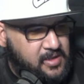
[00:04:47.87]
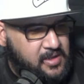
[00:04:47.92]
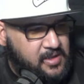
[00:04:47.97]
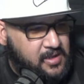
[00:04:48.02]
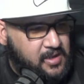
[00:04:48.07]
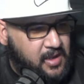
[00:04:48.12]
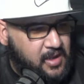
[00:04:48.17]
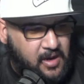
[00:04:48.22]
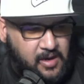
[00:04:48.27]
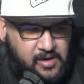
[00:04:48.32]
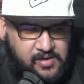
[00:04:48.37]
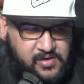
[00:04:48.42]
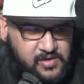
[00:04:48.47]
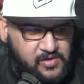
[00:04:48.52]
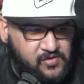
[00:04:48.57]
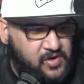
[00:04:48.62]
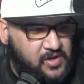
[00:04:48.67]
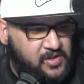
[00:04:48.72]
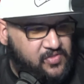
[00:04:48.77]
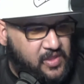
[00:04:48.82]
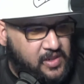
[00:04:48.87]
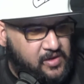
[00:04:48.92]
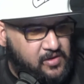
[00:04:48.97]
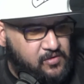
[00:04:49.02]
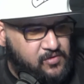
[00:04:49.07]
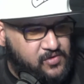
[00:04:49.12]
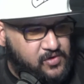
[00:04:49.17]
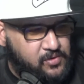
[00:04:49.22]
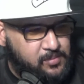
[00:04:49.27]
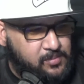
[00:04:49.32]
Hi, DJ. Thank
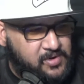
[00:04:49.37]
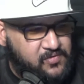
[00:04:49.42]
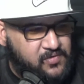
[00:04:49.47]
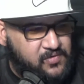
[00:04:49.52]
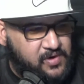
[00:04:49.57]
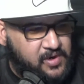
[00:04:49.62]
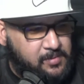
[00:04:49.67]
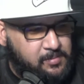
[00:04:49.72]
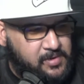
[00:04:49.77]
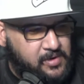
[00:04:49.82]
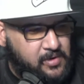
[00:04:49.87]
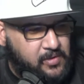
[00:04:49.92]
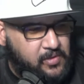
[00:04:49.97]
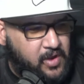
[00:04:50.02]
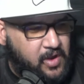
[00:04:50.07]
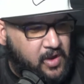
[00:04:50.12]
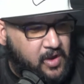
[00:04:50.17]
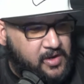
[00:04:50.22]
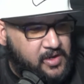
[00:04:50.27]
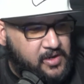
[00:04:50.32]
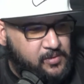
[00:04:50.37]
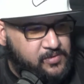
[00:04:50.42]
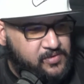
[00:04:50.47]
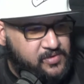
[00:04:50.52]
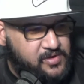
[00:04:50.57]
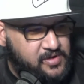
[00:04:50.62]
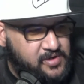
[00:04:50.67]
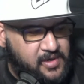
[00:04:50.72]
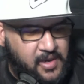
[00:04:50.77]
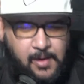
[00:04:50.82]
you so much for letting me know the audio is
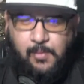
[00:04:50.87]
good.